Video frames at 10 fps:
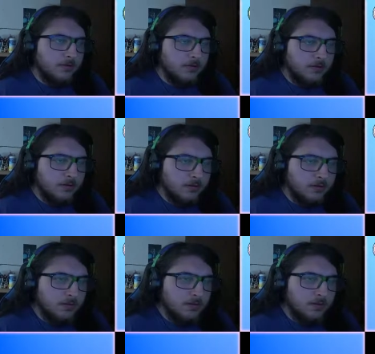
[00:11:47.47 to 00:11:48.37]

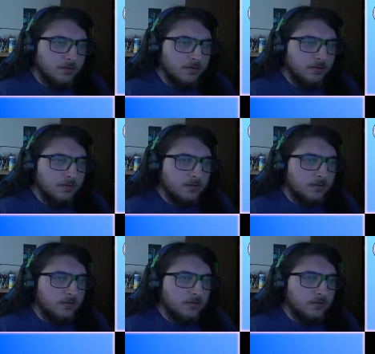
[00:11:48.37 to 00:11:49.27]

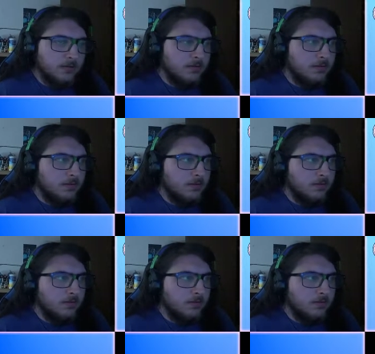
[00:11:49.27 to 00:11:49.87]
Nothing is said.